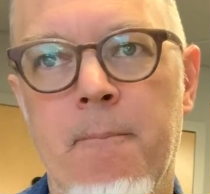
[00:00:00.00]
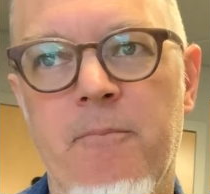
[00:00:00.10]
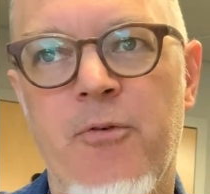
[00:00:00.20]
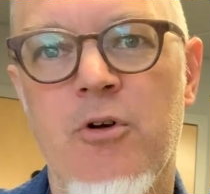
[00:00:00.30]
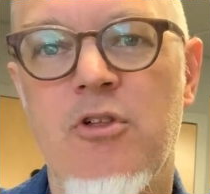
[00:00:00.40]

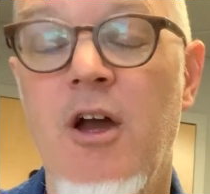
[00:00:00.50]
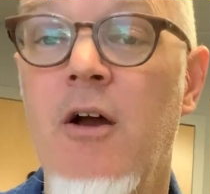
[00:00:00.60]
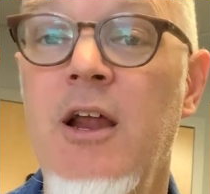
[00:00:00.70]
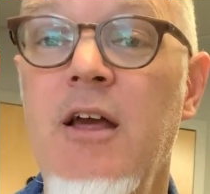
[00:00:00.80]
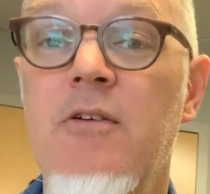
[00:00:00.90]
for
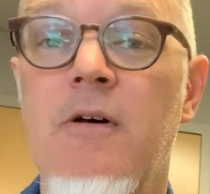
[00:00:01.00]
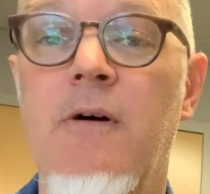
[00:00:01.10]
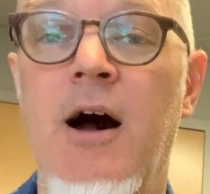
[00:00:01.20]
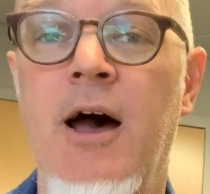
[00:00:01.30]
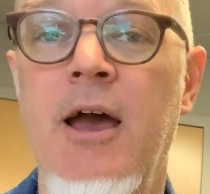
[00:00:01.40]
charity, so
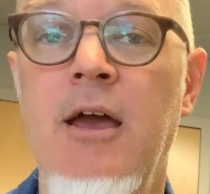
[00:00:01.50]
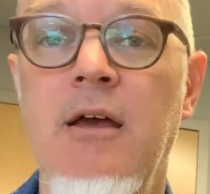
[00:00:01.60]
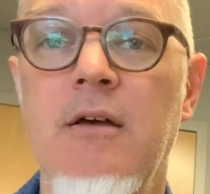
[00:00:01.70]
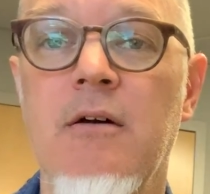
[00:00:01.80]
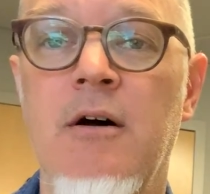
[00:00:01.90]

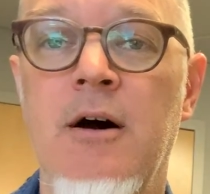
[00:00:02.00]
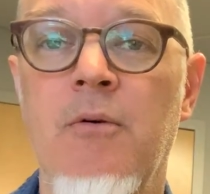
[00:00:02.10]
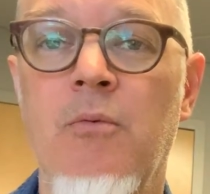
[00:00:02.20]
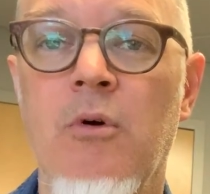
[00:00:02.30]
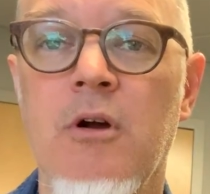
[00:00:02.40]
I
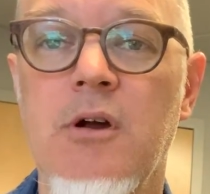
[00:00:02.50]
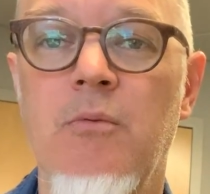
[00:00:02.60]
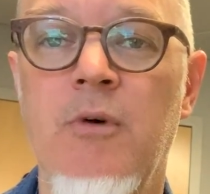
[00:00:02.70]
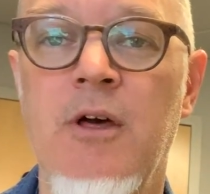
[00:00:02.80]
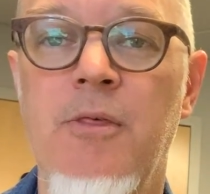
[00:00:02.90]
work
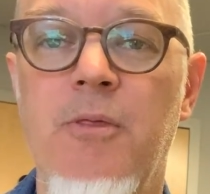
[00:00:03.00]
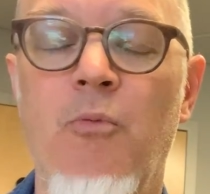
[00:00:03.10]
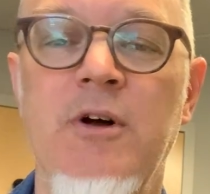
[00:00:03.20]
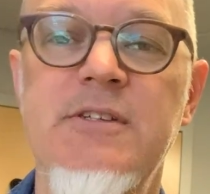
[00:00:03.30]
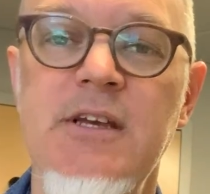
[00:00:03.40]
with,
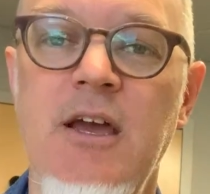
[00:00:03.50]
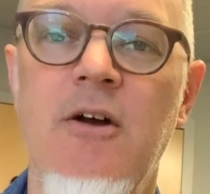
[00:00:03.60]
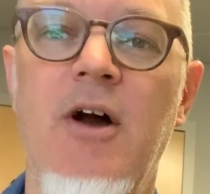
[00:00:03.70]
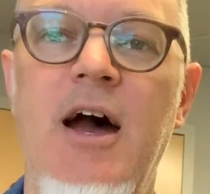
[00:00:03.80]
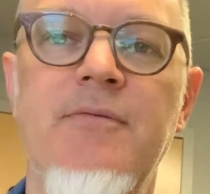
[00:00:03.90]
once a
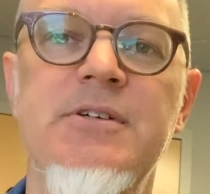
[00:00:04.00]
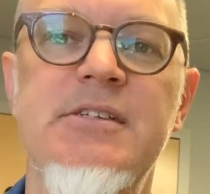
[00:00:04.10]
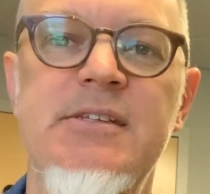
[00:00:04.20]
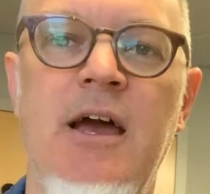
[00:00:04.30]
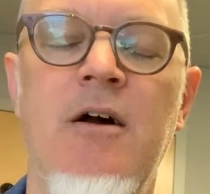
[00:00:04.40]
year I have a
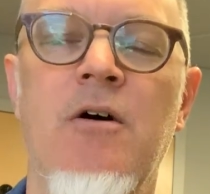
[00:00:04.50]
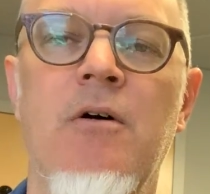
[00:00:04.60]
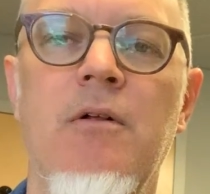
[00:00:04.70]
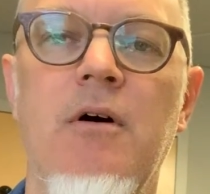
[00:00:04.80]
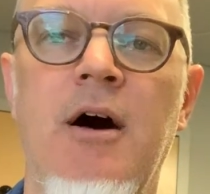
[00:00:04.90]

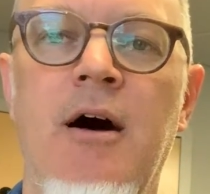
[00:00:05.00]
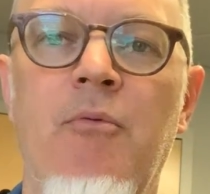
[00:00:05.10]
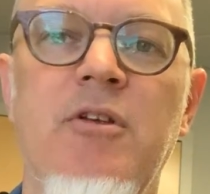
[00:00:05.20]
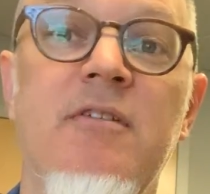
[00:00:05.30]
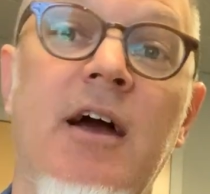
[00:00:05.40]
sale,
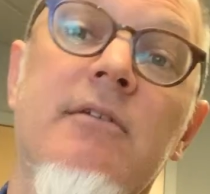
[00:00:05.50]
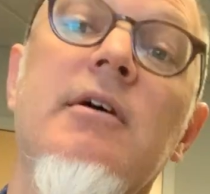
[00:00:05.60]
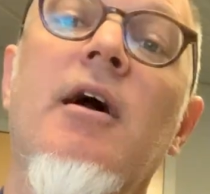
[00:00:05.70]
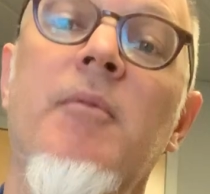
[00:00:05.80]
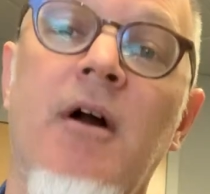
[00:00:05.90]
which is
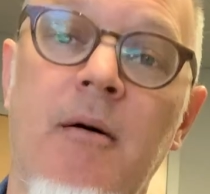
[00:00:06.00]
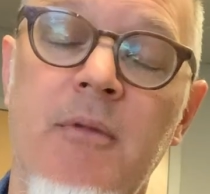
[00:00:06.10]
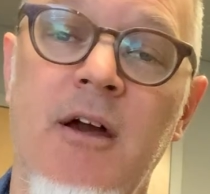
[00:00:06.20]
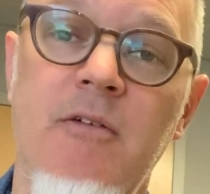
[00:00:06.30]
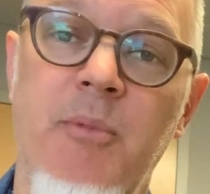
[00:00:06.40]
actually coming up
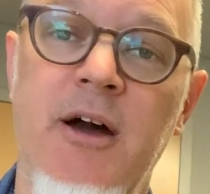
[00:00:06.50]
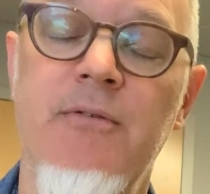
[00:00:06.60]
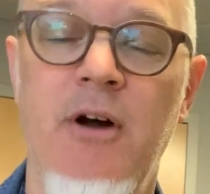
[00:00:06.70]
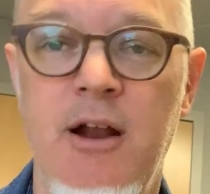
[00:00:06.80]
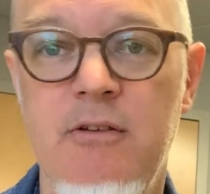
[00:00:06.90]
next Black
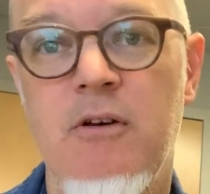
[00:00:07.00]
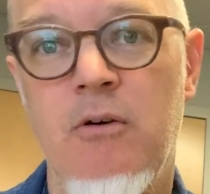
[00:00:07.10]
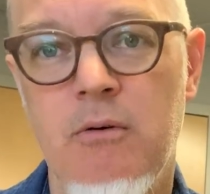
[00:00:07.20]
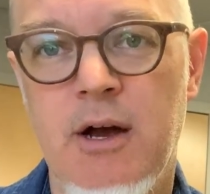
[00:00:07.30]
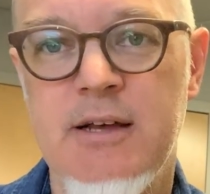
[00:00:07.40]
Friday,
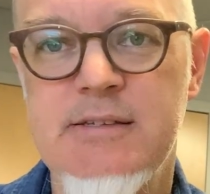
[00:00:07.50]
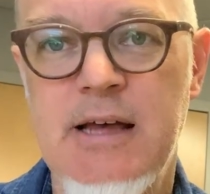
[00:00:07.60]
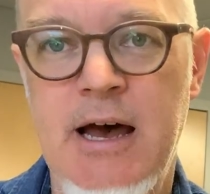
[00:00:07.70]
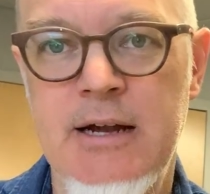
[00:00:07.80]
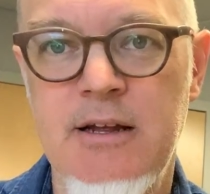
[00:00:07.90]
so I guess
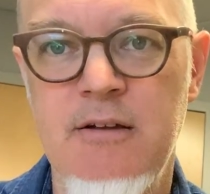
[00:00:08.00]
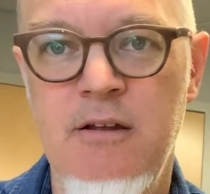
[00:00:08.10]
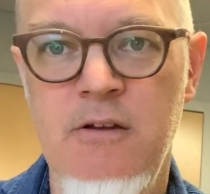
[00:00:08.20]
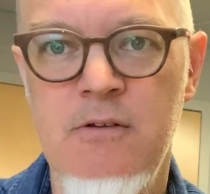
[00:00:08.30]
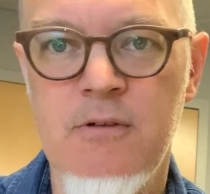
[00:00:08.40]
the ad
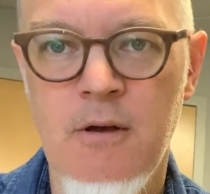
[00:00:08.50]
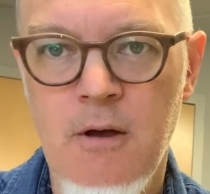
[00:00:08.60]
continues,